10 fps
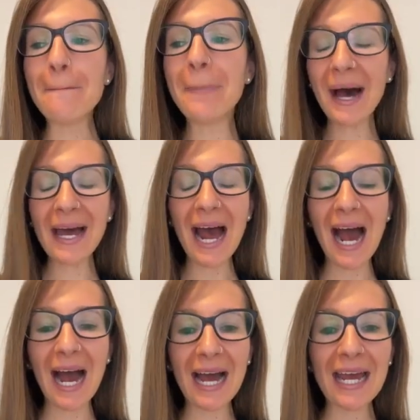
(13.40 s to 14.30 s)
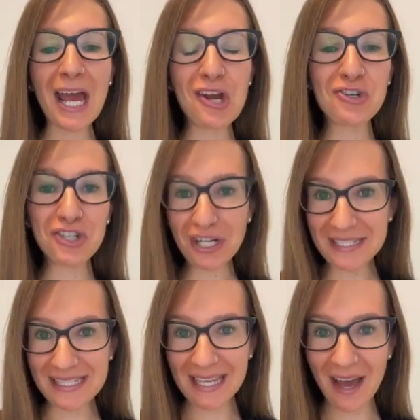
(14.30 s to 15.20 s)
But I
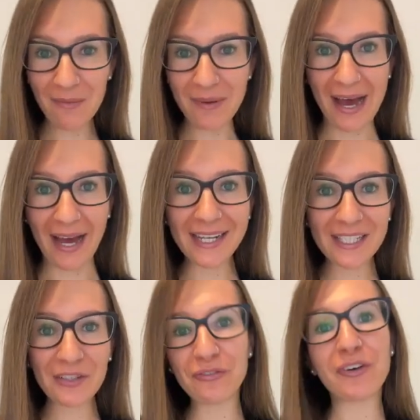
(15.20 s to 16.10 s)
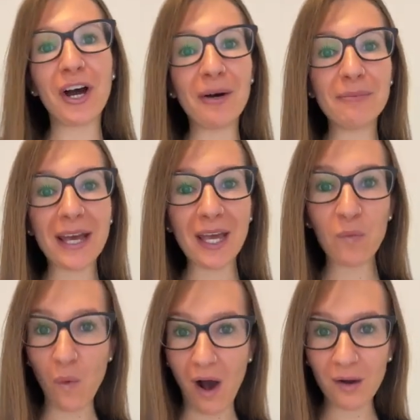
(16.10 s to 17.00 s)
just got back from
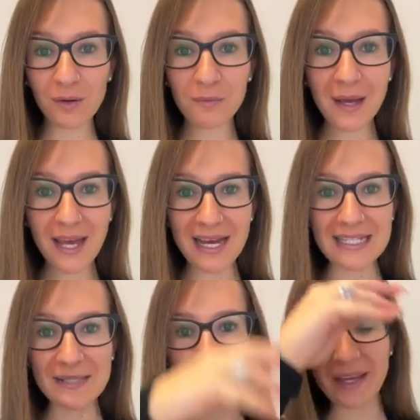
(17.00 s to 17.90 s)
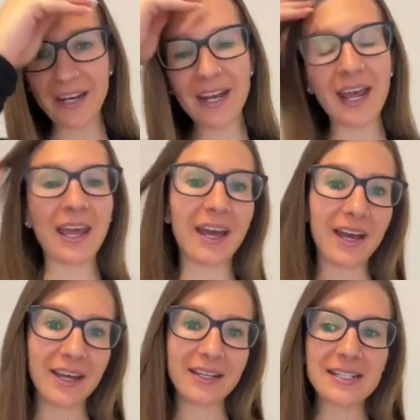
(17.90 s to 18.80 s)
a walk with my husband,
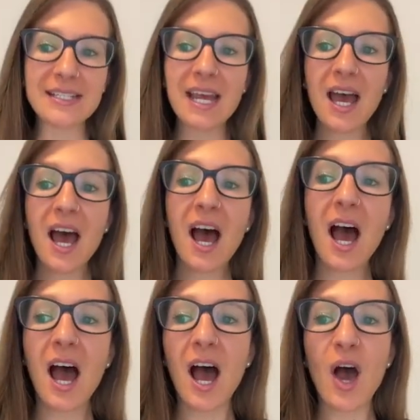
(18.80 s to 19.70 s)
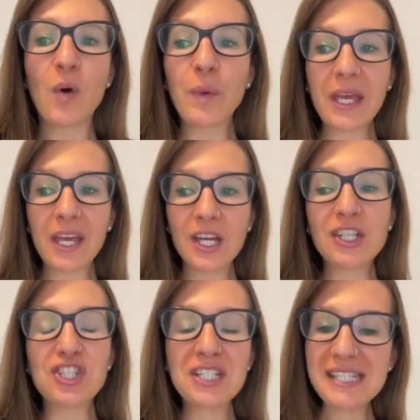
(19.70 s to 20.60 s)
and
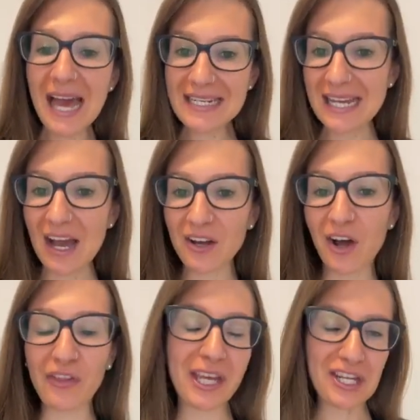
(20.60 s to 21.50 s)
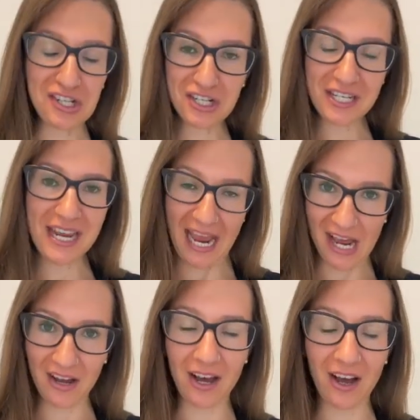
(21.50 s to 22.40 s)
we just sat down on the
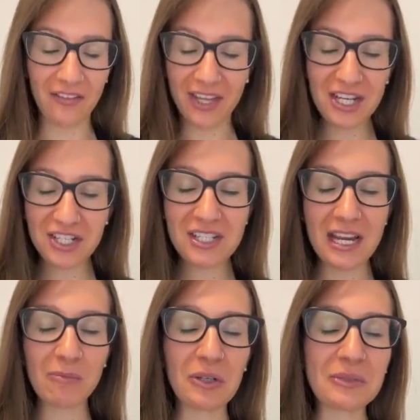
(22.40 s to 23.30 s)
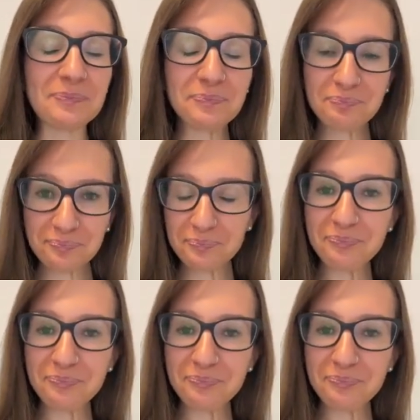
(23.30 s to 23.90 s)
kitchen table.